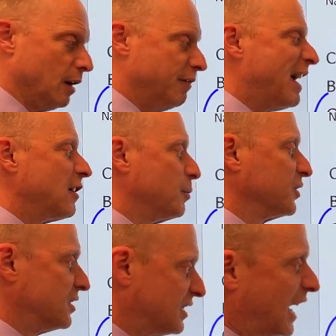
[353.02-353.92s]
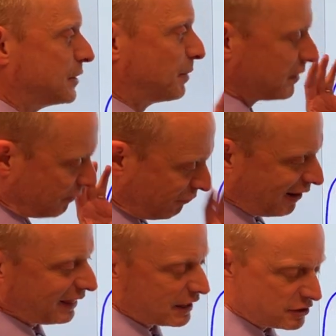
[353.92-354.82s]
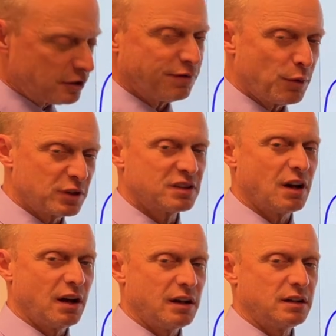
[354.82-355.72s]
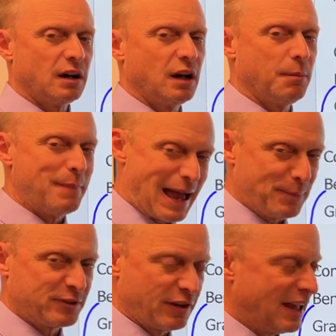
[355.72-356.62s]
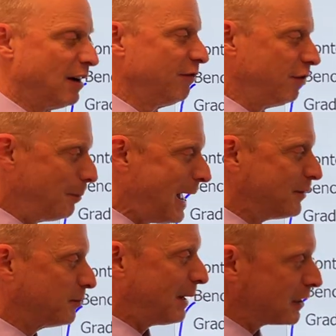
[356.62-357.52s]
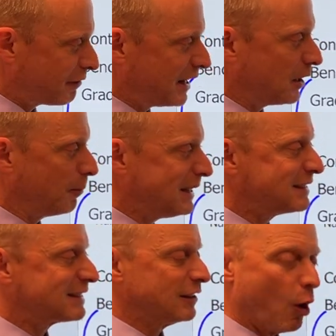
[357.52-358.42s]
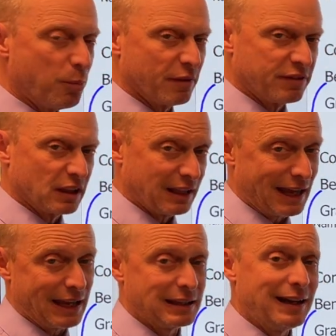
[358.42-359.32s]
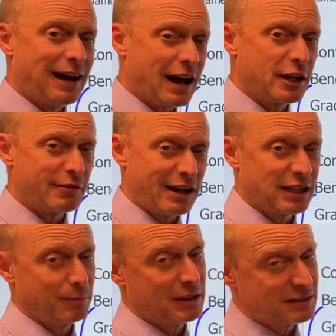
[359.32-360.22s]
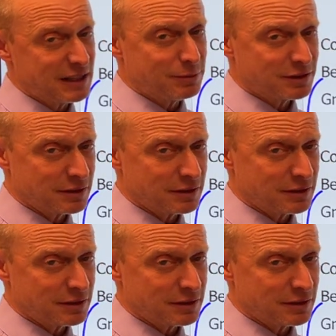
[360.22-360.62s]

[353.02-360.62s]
variables in science, but let's just focus on maps for now. For maps, by gradient, it means slope of the land. High gradient means steep